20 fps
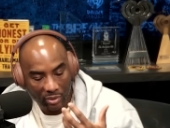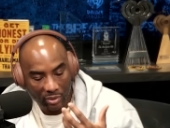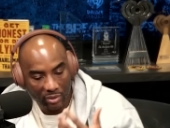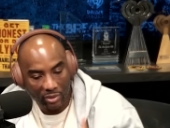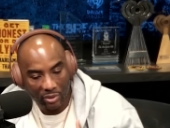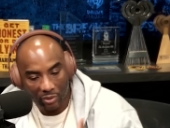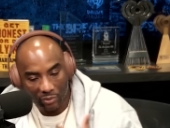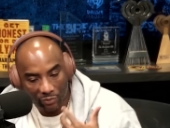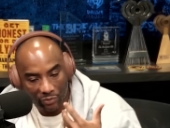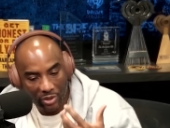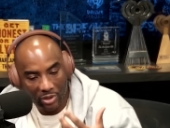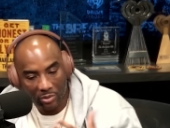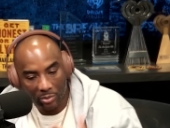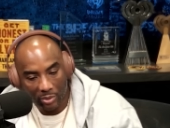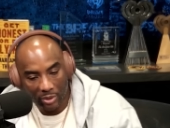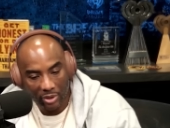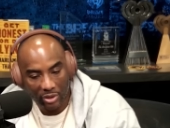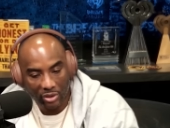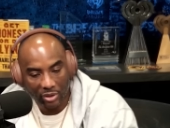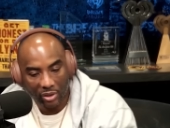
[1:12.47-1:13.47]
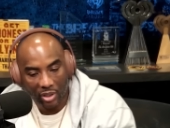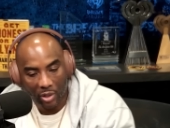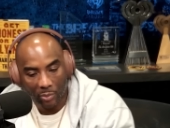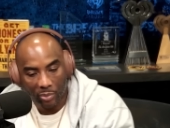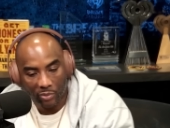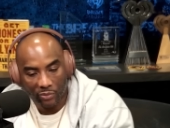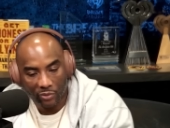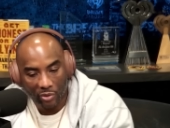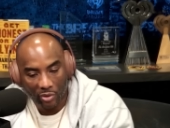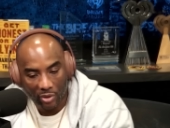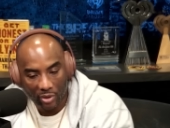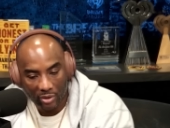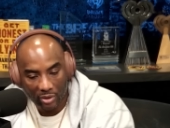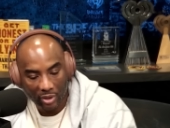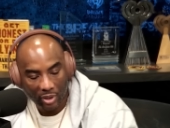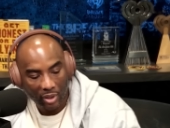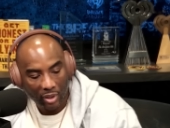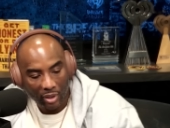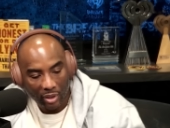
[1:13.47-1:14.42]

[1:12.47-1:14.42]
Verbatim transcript: was, mm-hmm. you know, visibly shook up, of course.